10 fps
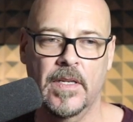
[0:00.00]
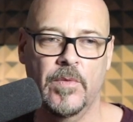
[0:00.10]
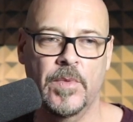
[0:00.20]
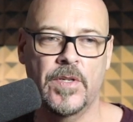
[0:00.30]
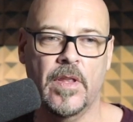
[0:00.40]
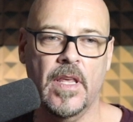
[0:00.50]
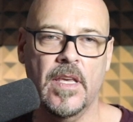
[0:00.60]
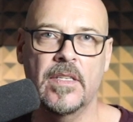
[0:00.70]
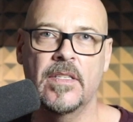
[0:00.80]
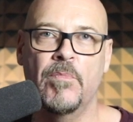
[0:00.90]
which I think
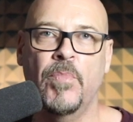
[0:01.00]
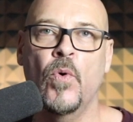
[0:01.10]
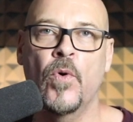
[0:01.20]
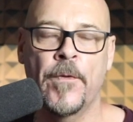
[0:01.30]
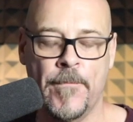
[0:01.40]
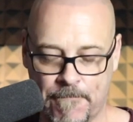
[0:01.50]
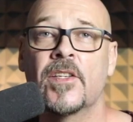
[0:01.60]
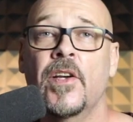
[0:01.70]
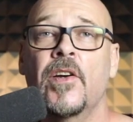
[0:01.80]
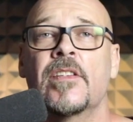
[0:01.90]
is important.
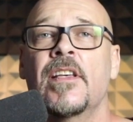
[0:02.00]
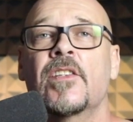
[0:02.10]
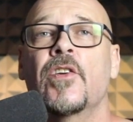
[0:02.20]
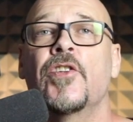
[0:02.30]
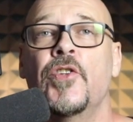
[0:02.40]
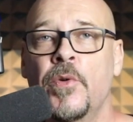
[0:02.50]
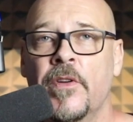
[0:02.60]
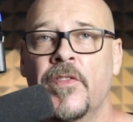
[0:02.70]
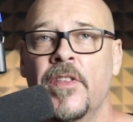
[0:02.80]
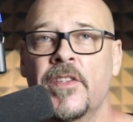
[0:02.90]
So guys, that's going to do it
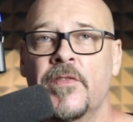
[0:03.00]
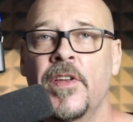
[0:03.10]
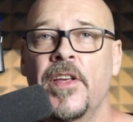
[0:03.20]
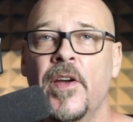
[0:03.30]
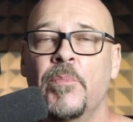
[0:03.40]
for this video.